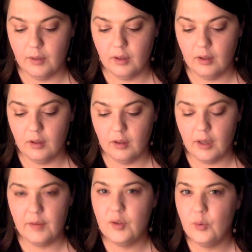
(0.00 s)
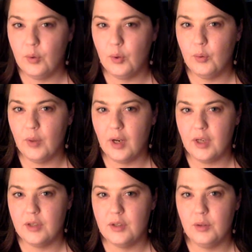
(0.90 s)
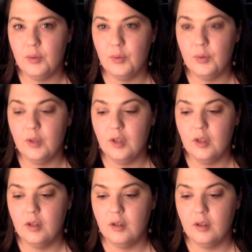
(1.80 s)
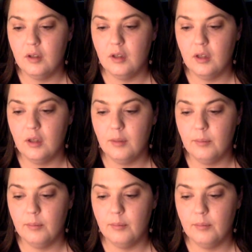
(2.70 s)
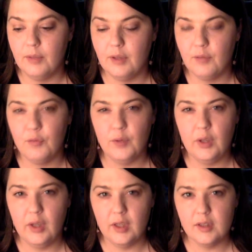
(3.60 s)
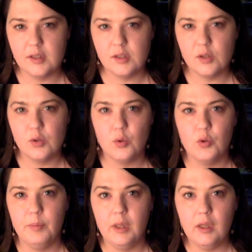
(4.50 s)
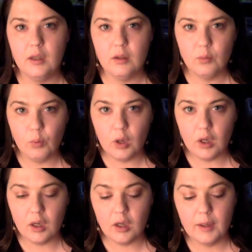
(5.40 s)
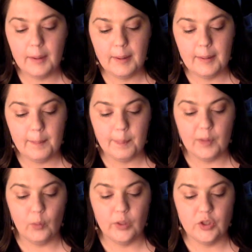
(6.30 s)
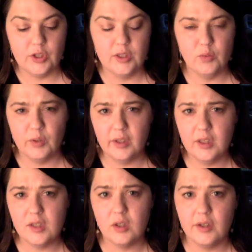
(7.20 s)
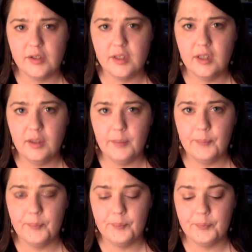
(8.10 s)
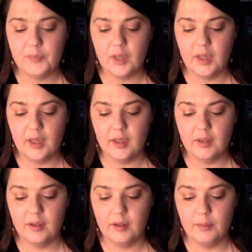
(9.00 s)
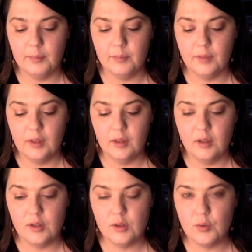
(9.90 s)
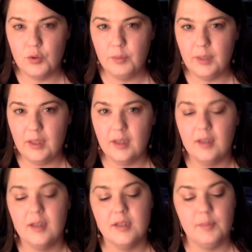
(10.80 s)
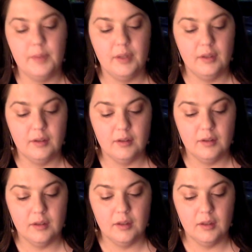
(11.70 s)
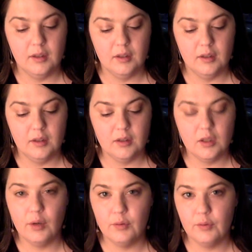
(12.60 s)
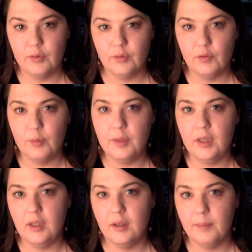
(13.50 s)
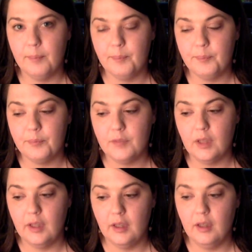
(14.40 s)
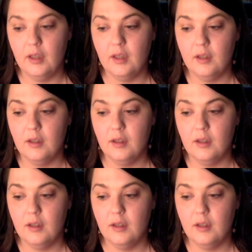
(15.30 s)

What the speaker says: lot of you know that I do like freelance social media work, which is really exhausting. And social media has been tough for me lately,